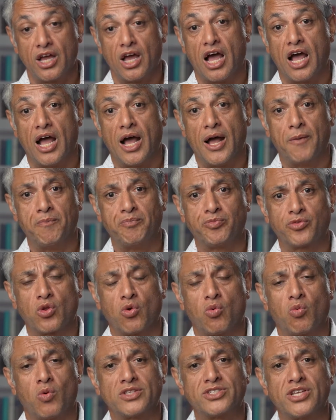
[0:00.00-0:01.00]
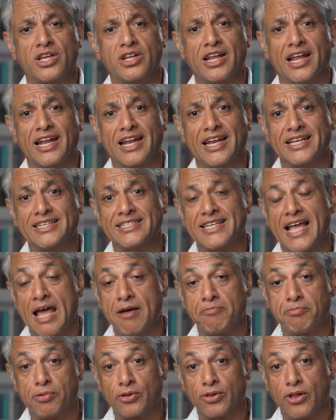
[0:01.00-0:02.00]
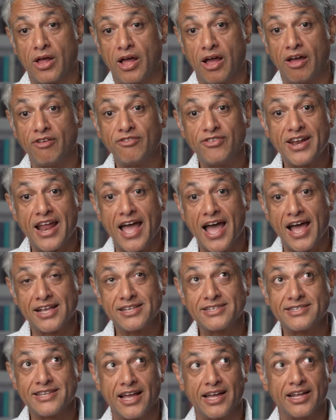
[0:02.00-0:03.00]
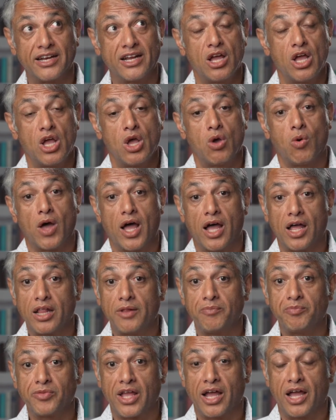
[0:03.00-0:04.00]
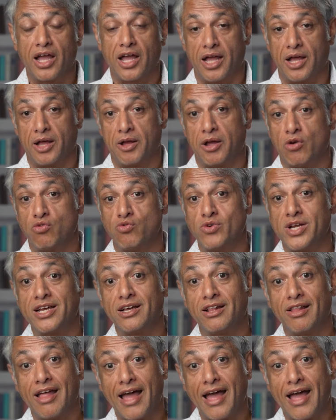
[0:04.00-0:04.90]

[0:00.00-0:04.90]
What's an example of an asset? Well, a real